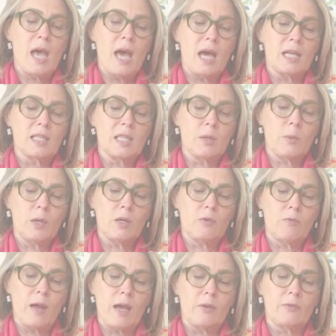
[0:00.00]
As they went
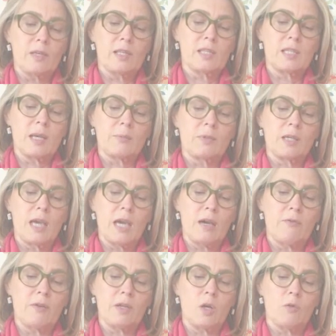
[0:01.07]
around, they stepped
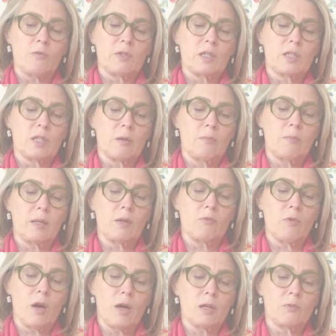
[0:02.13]
carefully over the tumbling
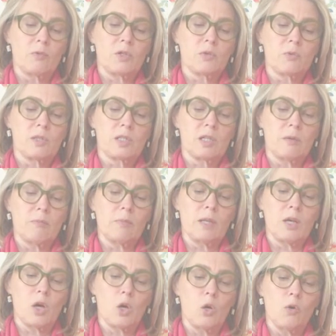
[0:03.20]
rod, which was
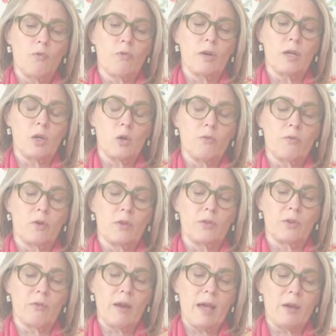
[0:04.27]
tumbling over and over on the
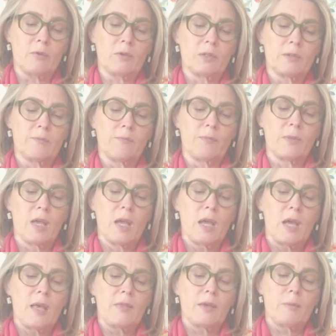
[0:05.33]
ground.
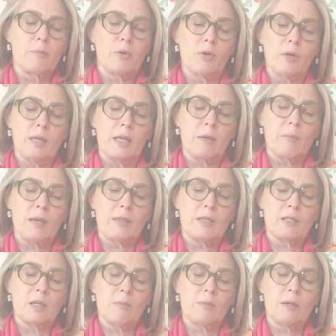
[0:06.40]
Their pulling made the
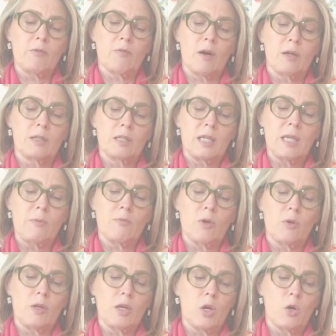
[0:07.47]
tumbling rod keep
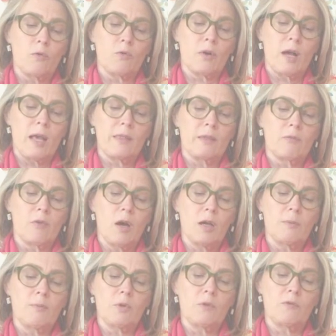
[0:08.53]
rolling over, and the
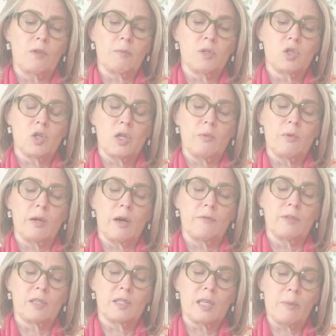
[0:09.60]
rod moved the machinery of
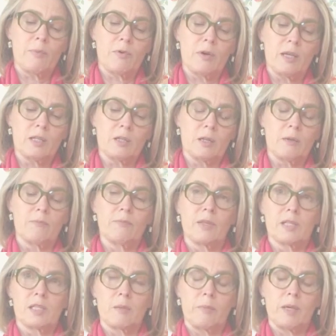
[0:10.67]
the separator,
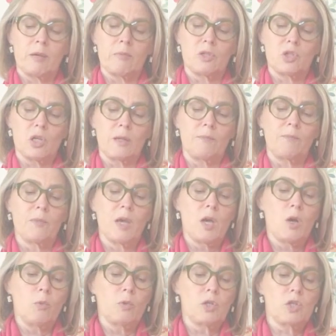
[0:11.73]
that's the bigger machine,
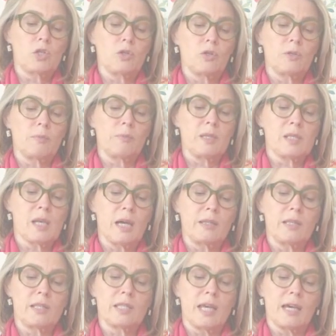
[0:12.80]
which stood beside
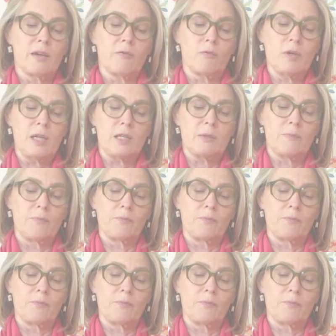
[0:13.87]
the stack of wheat.